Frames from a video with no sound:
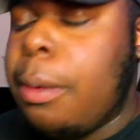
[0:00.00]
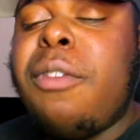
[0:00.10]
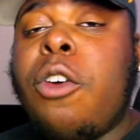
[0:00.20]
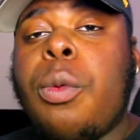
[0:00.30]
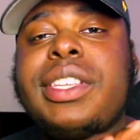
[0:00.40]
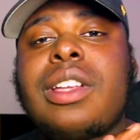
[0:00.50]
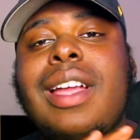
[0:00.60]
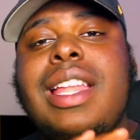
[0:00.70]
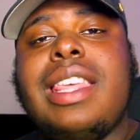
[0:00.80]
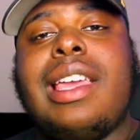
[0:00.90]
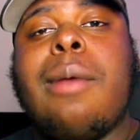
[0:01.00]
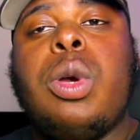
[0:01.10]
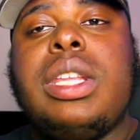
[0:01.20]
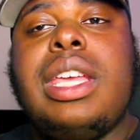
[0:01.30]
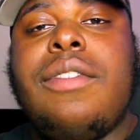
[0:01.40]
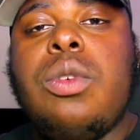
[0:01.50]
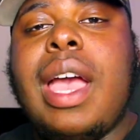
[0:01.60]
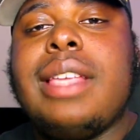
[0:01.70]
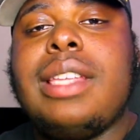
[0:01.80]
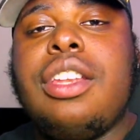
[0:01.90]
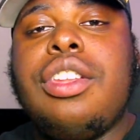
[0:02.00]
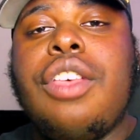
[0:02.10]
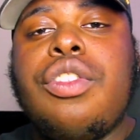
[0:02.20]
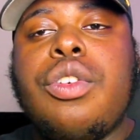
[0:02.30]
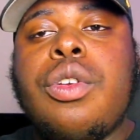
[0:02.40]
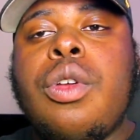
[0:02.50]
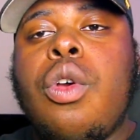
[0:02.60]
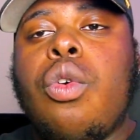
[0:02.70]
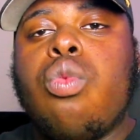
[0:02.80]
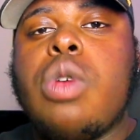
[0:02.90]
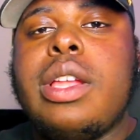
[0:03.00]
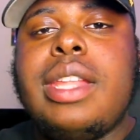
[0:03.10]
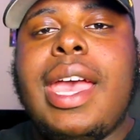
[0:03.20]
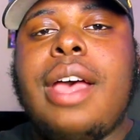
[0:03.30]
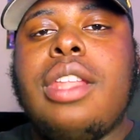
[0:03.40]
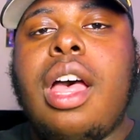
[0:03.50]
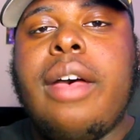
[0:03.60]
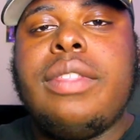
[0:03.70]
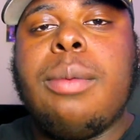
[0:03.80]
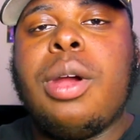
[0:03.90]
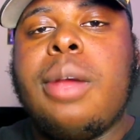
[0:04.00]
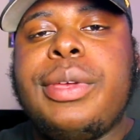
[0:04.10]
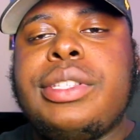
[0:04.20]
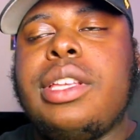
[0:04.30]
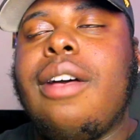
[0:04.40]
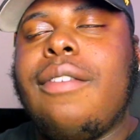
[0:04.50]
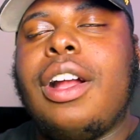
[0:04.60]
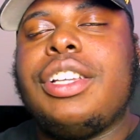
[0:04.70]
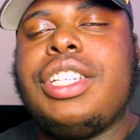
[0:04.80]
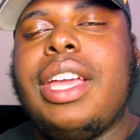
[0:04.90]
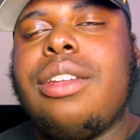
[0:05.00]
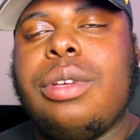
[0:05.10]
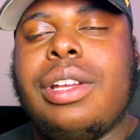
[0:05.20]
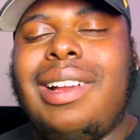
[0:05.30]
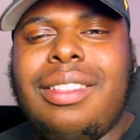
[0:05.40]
Before we start anything, I'm gonna give you guys another rundown of the purpose of our channel here.